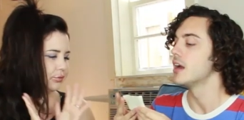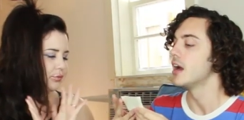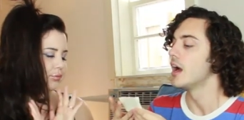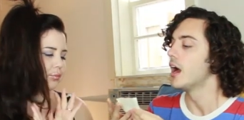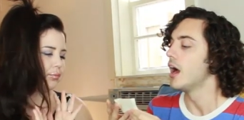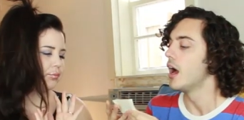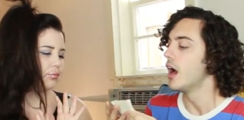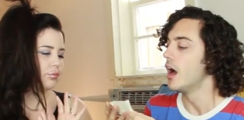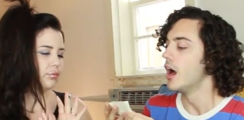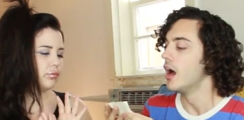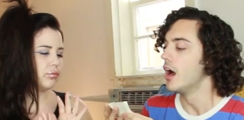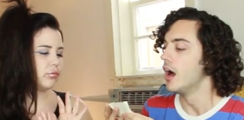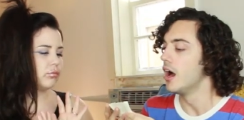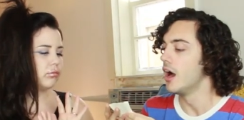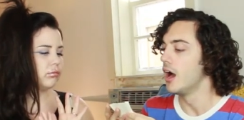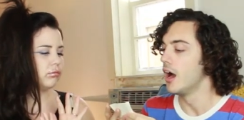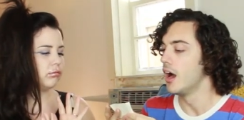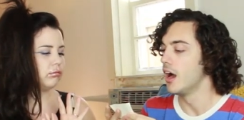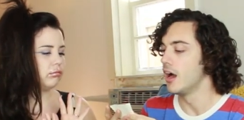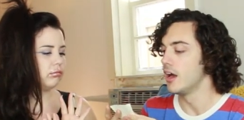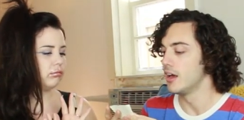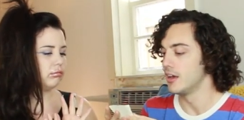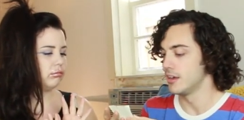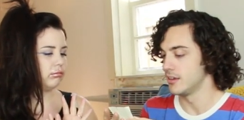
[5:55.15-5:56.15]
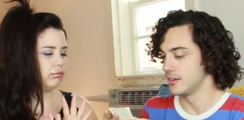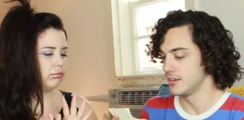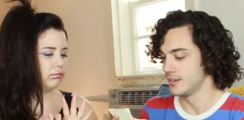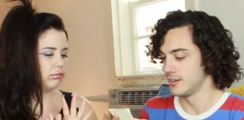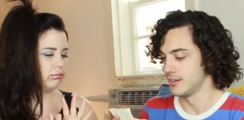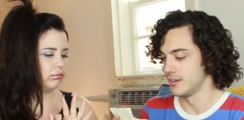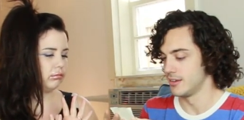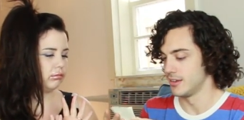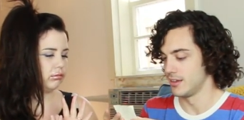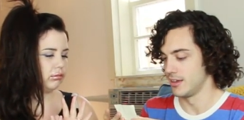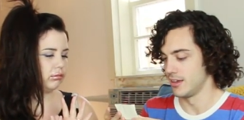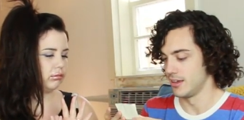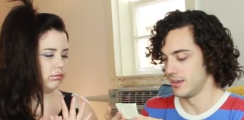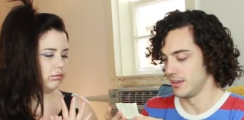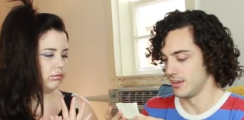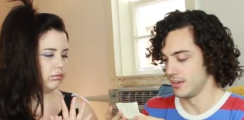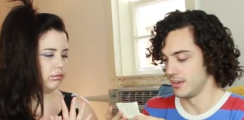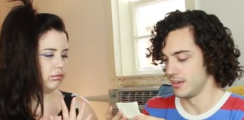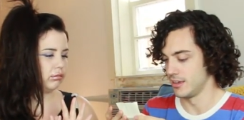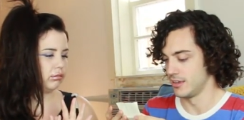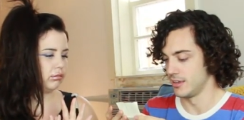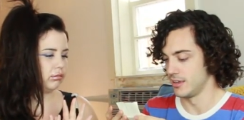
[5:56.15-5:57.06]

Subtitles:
Nothing is said.